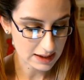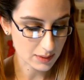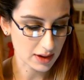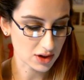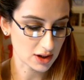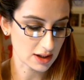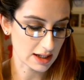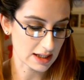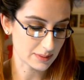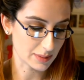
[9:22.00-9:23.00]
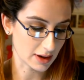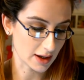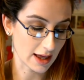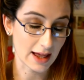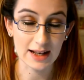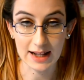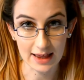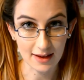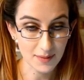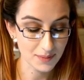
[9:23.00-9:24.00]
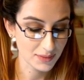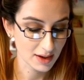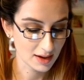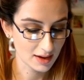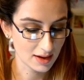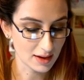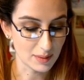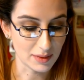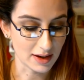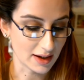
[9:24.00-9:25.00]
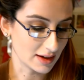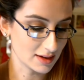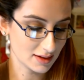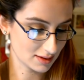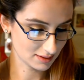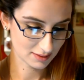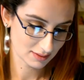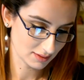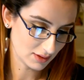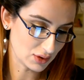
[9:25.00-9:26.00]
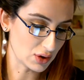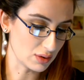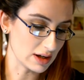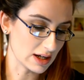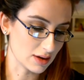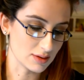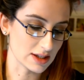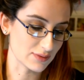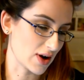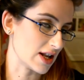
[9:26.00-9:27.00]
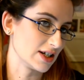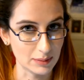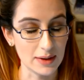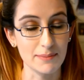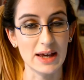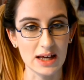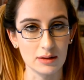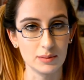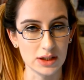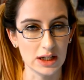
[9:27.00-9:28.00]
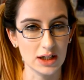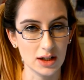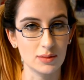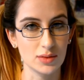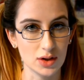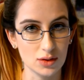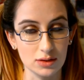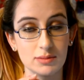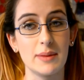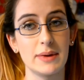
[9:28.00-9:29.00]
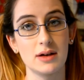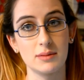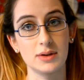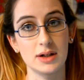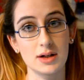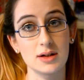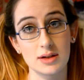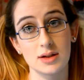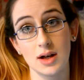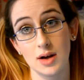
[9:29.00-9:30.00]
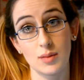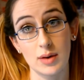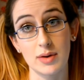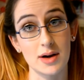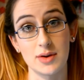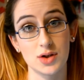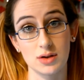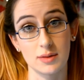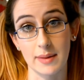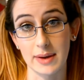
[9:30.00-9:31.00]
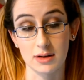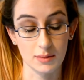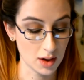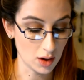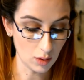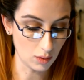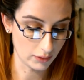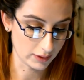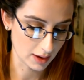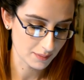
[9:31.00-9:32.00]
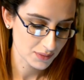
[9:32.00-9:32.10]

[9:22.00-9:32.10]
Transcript: question is by Aaliyah, my newly closest friend and makeup buddy. I'm going to call you my makeup buddy because we pretty much talk about makeup all the time.